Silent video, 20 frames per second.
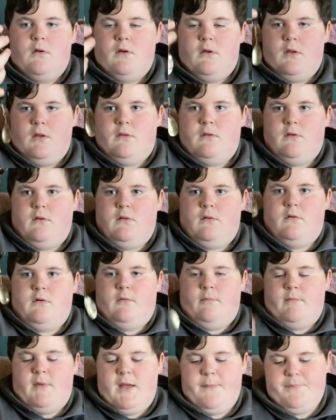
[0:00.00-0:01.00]
it's a little
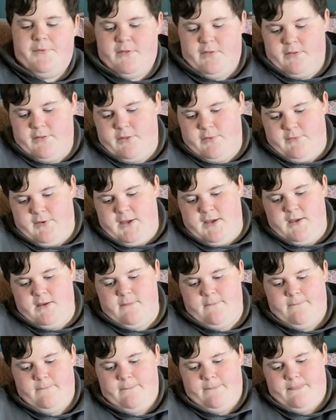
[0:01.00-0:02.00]
Mepps 3
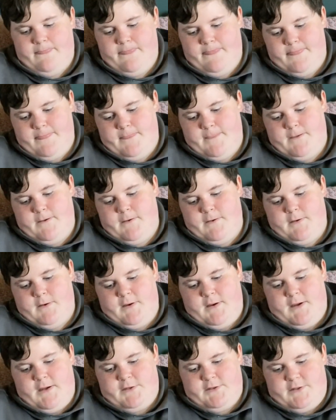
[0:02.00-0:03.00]

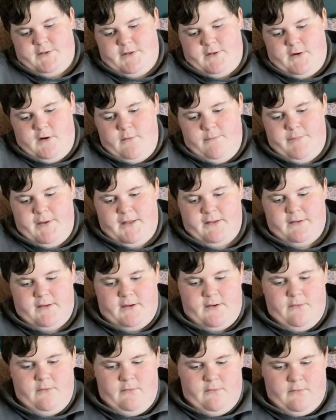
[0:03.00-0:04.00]
Actually, is it all bent out?